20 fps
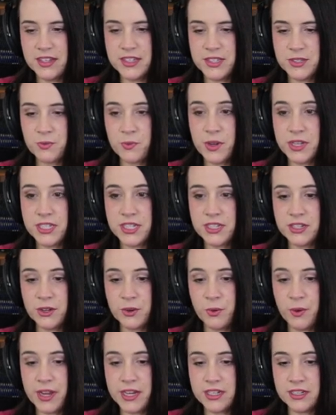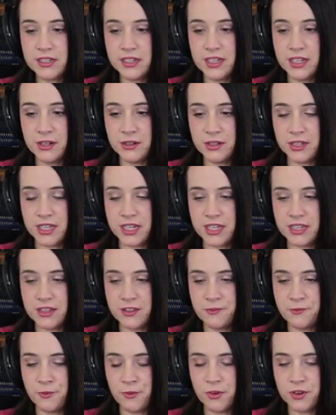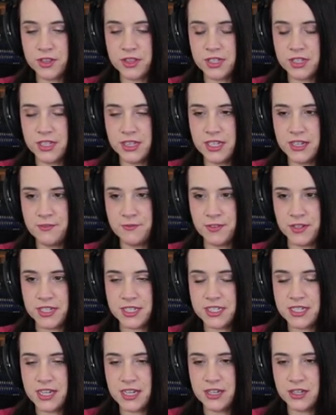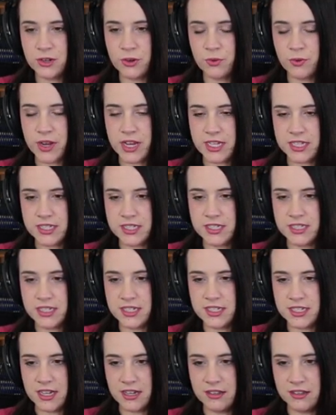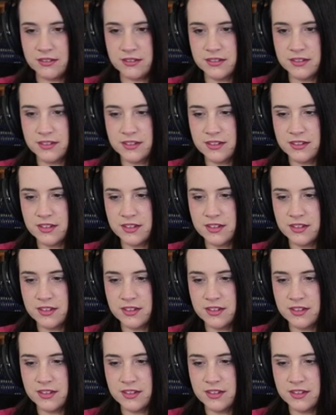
It's written quite clearly in the fourth leaflet in great detail.